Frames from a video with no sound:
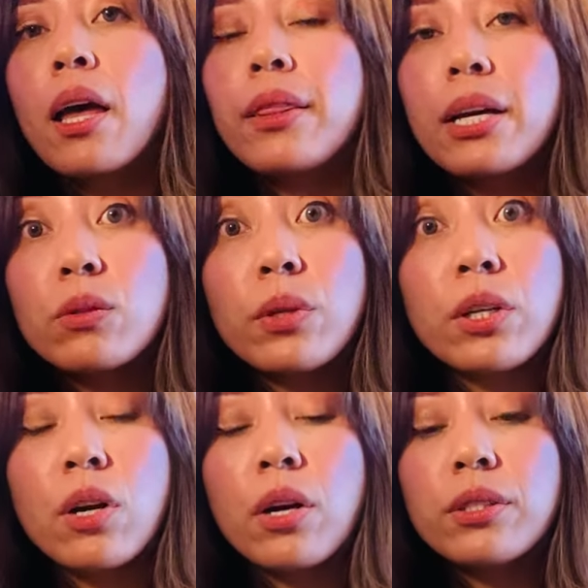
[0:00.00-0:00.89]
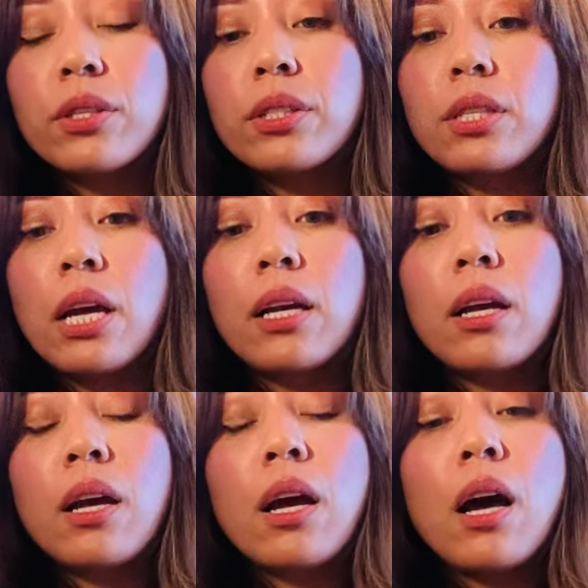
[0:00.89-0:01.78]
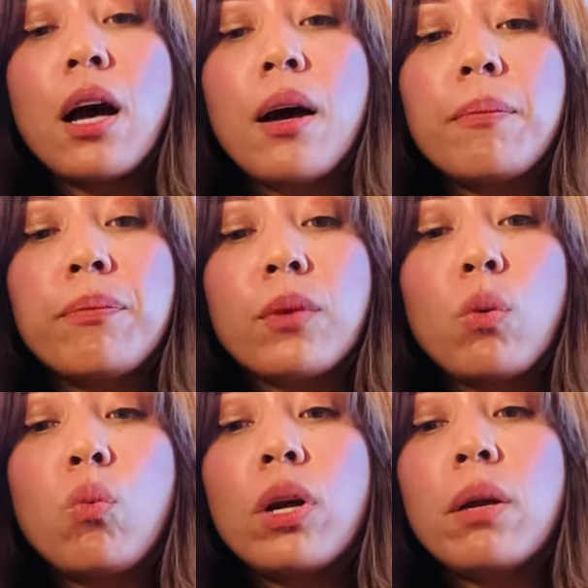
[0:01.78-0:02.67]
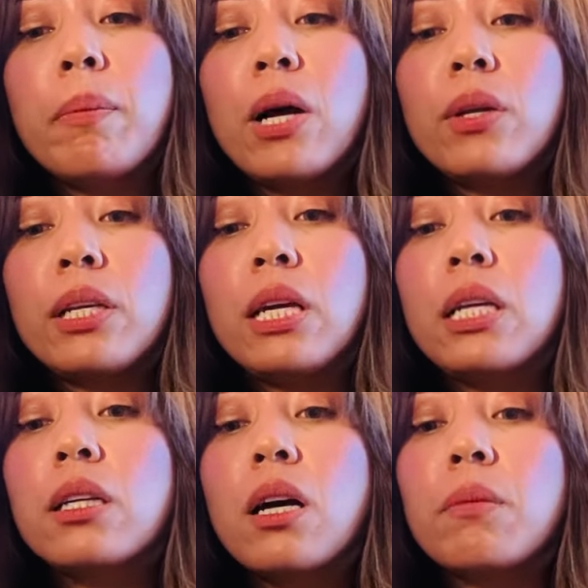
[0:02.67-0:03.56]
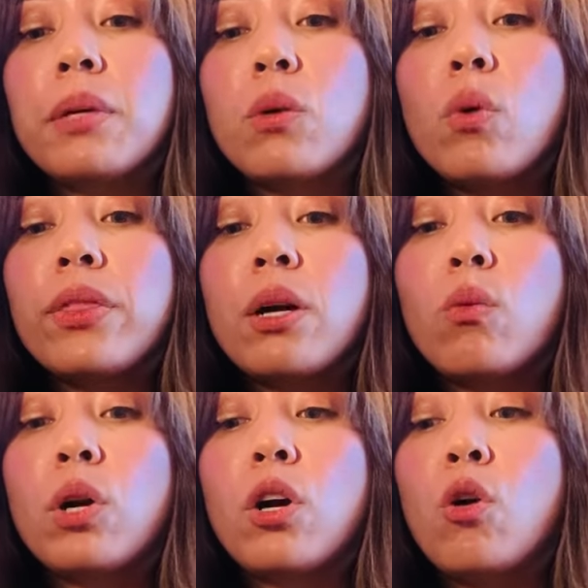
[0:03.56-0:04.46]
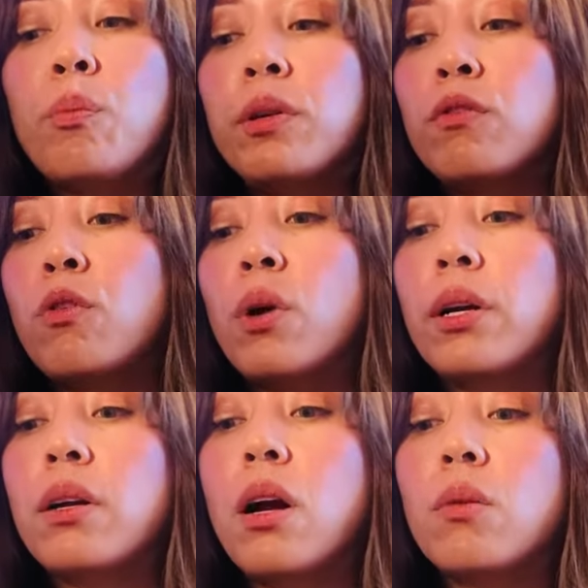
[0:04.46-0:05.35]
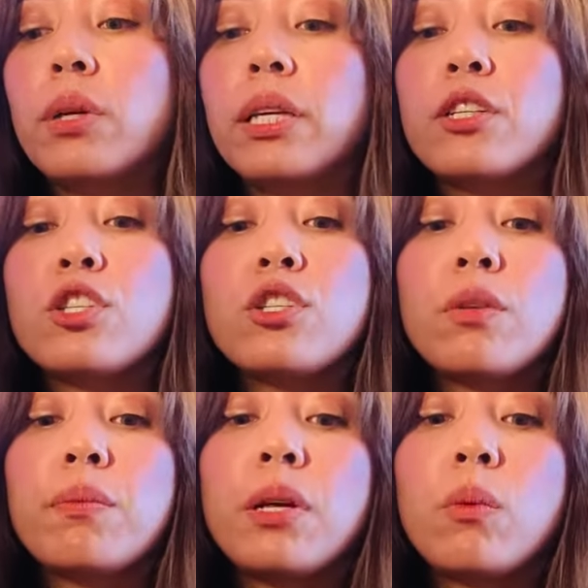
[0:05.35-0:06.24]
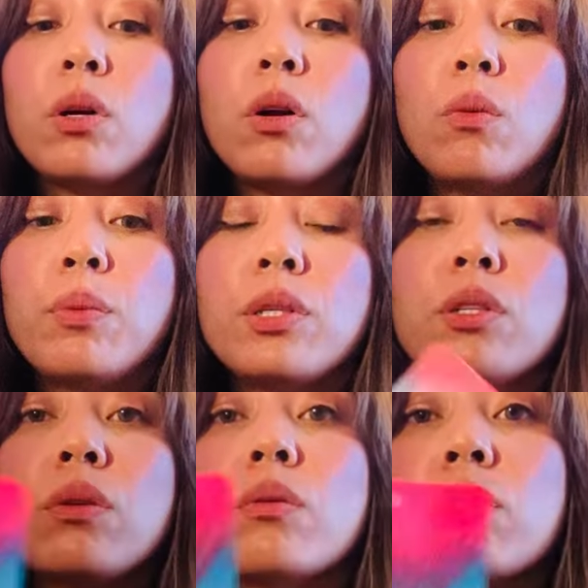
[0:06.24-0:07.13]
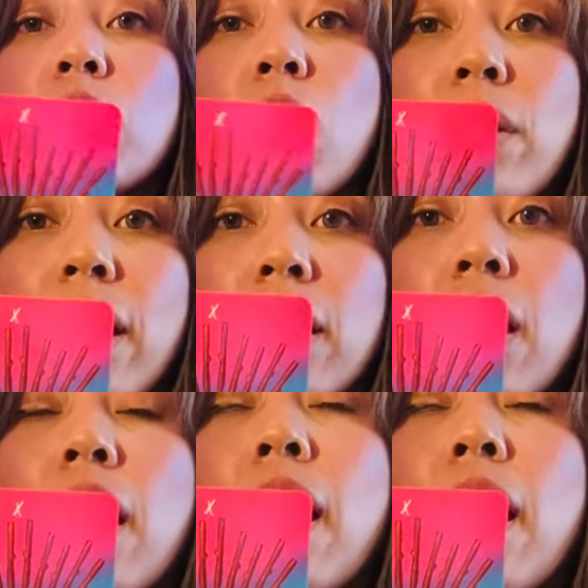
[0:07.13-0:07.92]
That's what the cards are saying. What about an incoming one that we're open for, a relationship that we're open to, okay?